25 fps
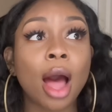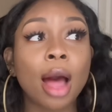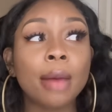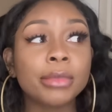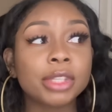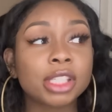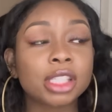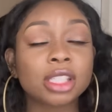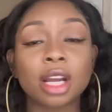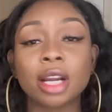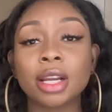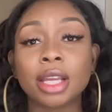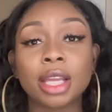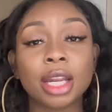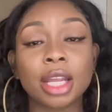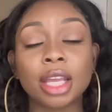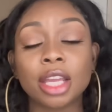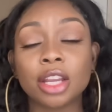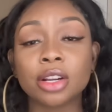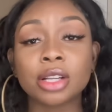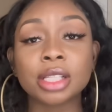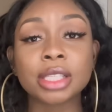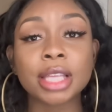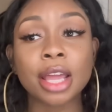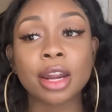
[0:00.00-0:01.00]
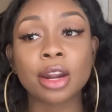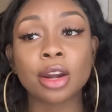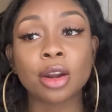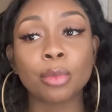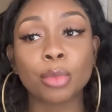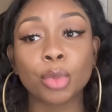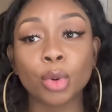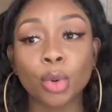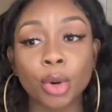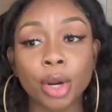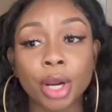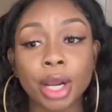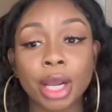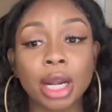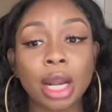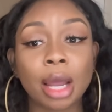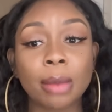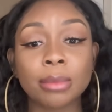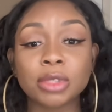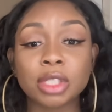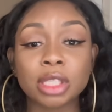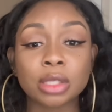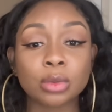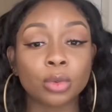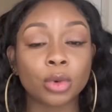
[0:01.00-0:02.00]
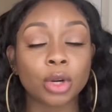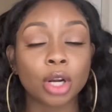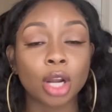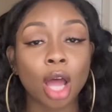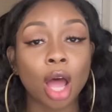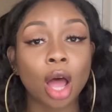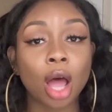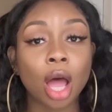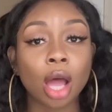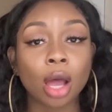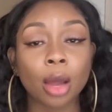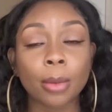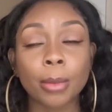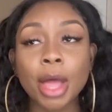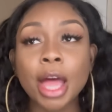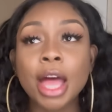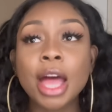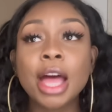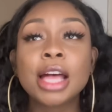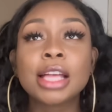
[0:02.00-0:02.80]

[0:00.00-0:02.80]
I'm gonna start getting irritated and bored, and I'm just want to go home.